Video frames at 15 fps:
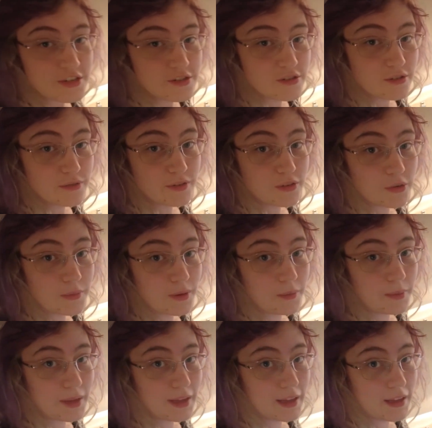stuff is coming
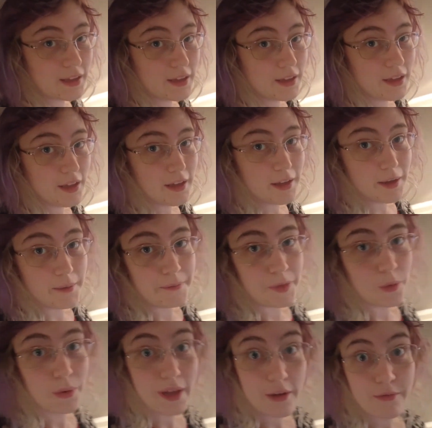up here.
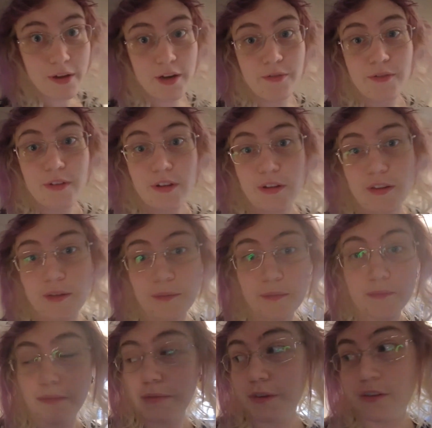We're getting ready for them
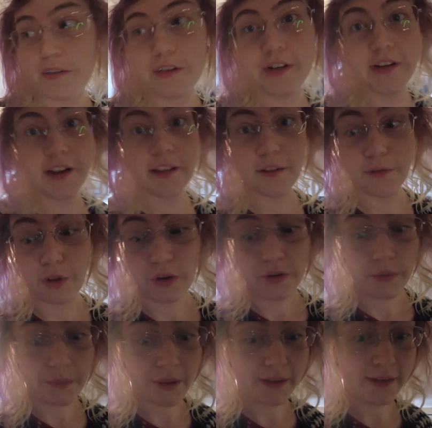to dig the floors
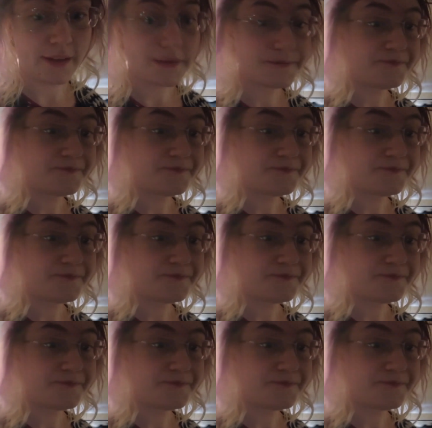up, basically.